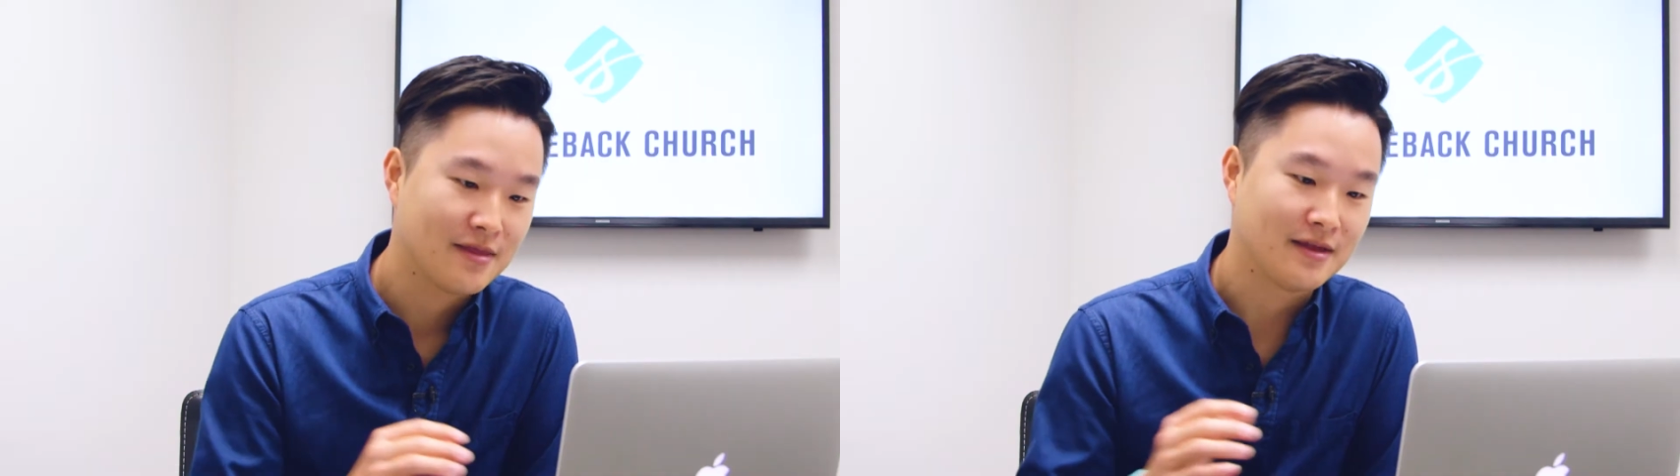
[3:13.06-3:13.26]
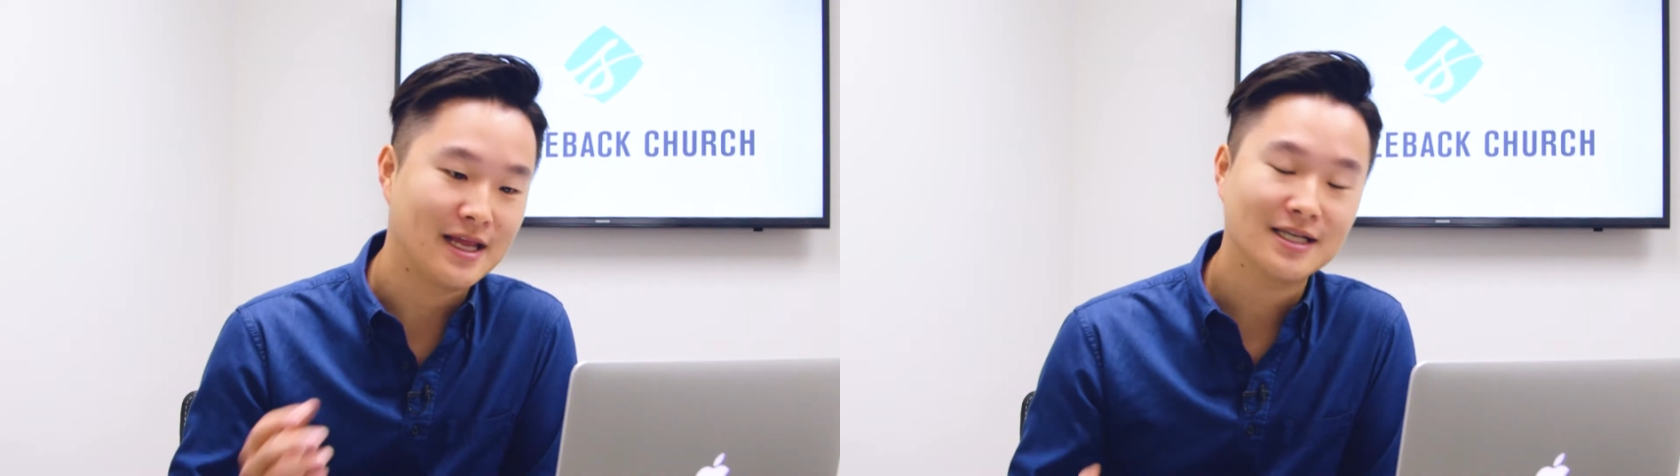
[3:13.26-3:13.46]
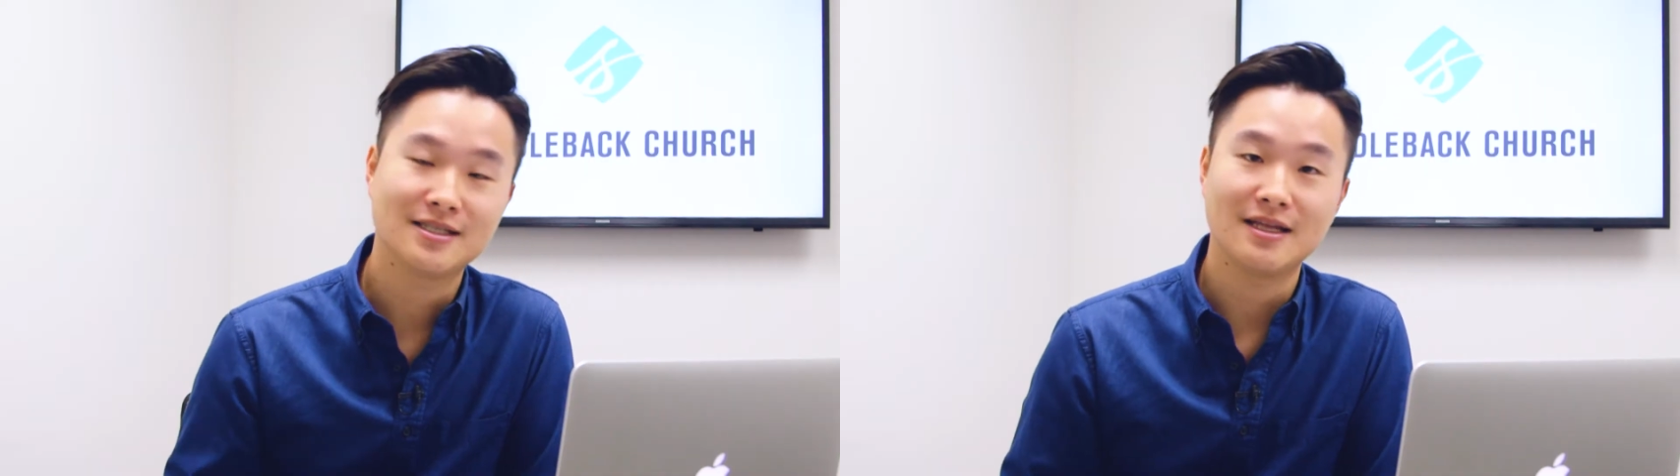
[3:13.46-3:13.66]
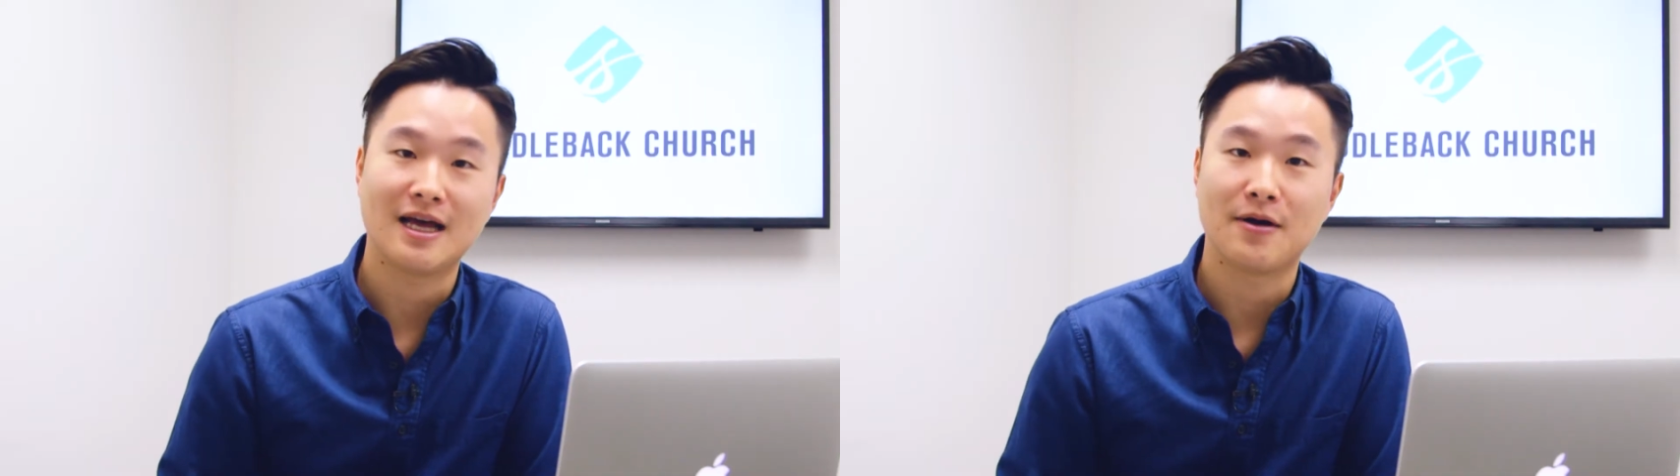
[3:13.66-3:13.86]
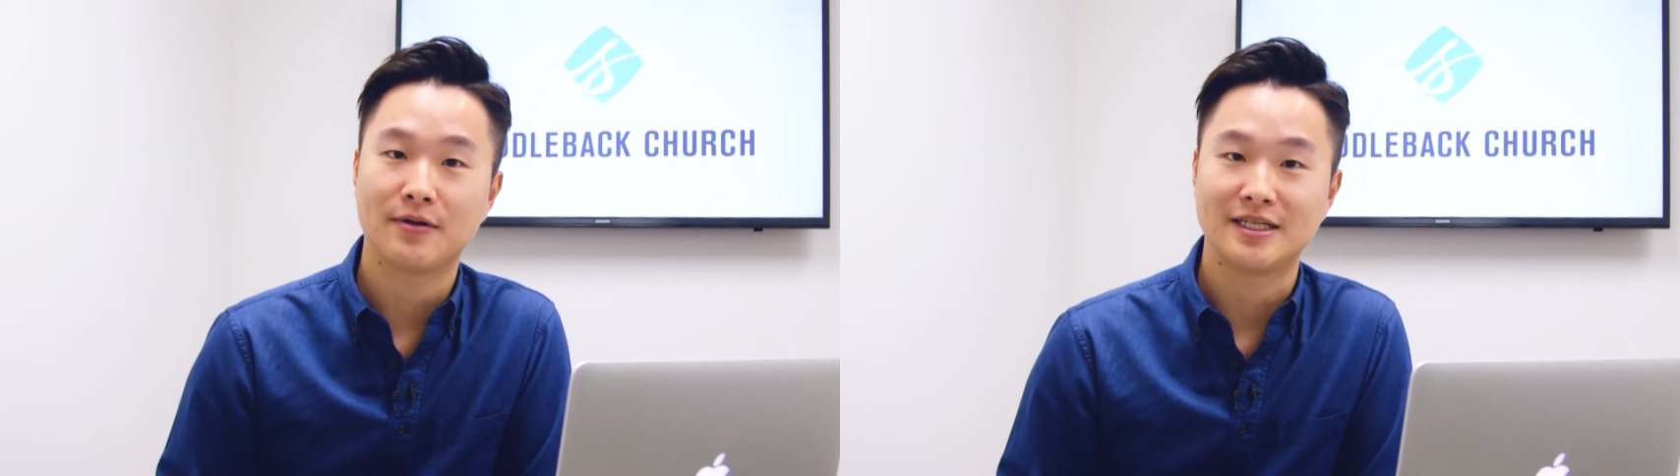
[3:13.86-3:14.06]
The next thing
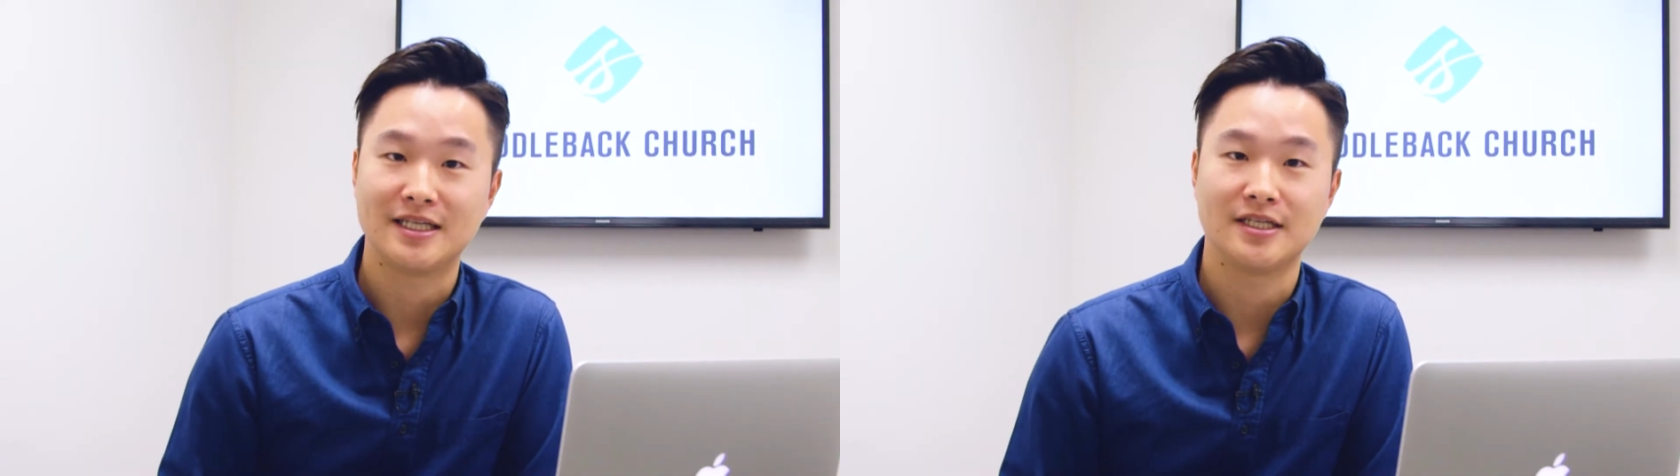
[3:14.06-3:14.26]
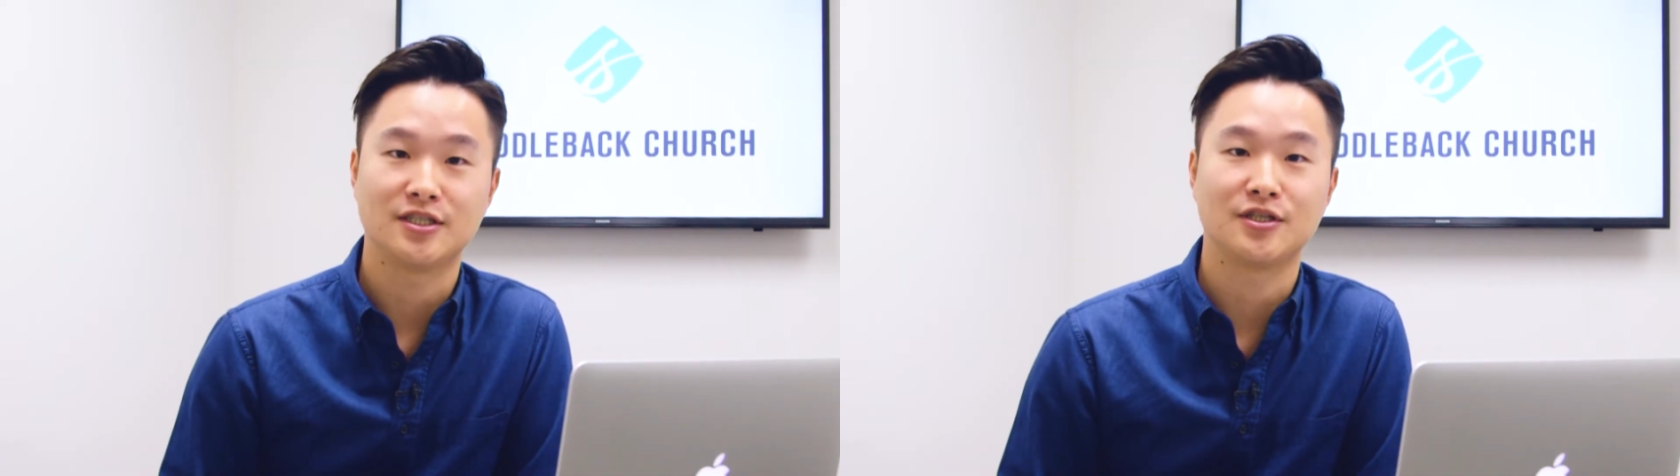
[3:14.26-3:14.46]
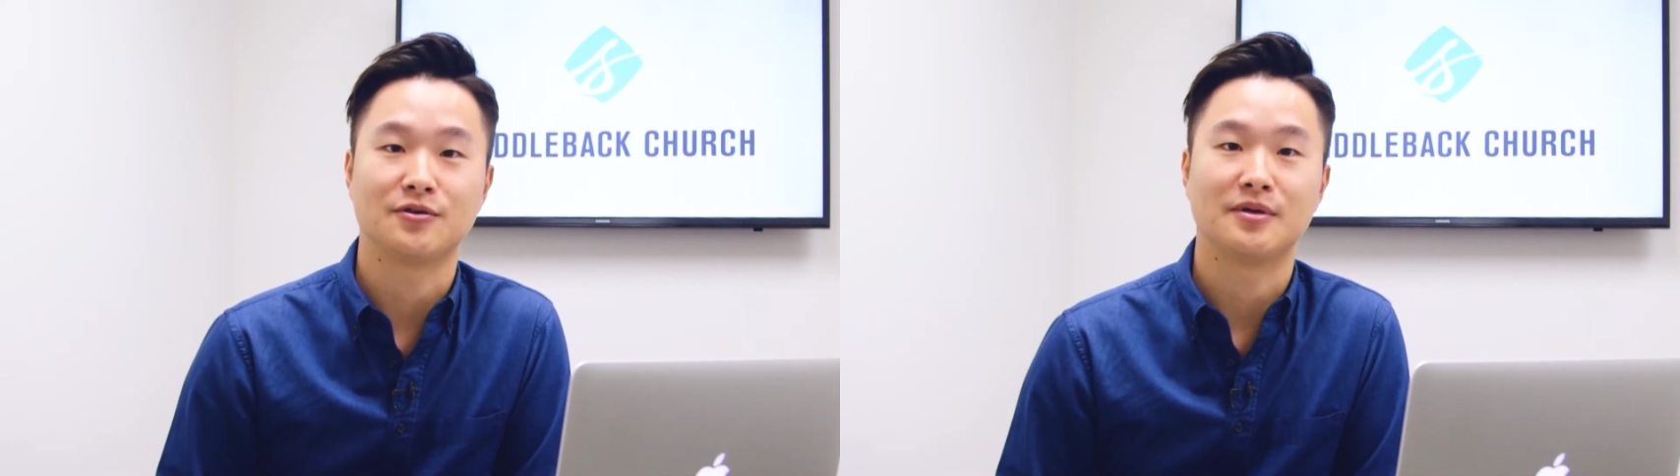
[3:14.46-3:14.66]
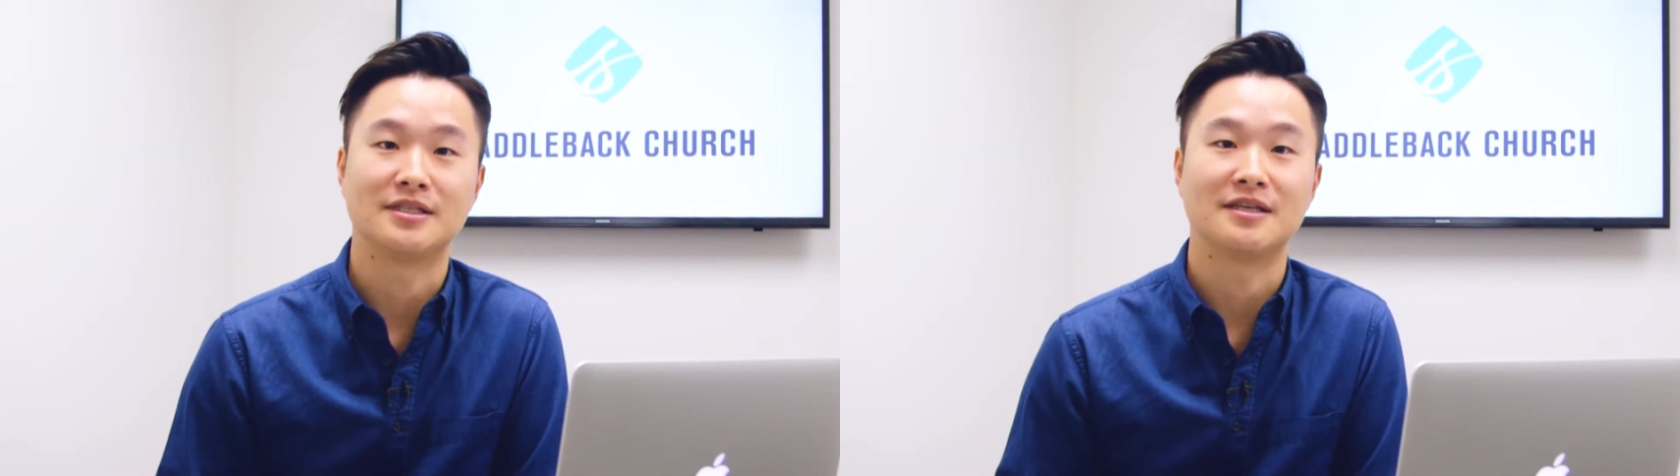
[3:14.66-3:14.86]
I want to teach you is